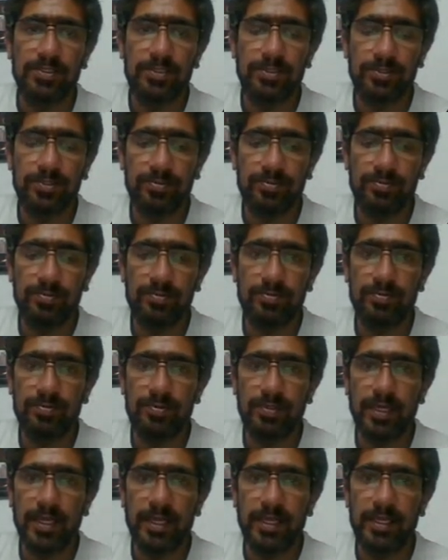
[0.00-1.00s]
2,
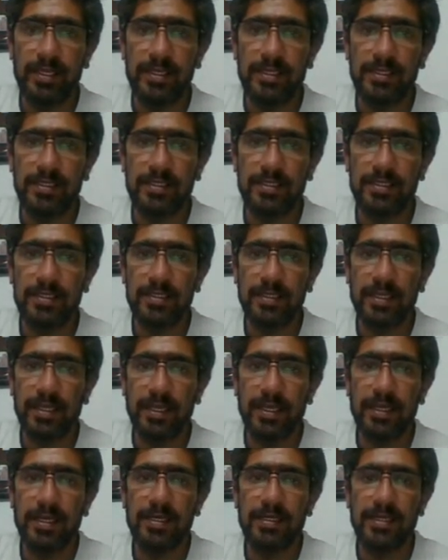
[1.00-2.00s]
8,
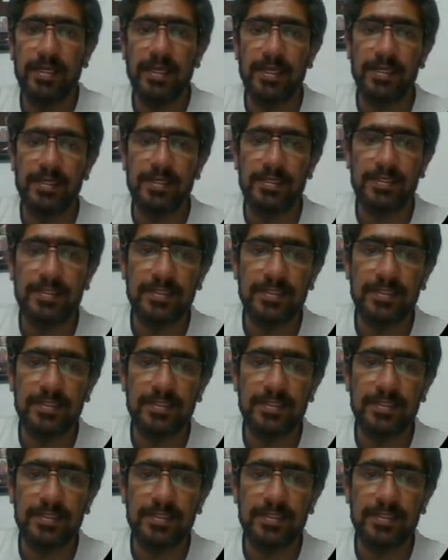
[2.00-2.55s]
and 8.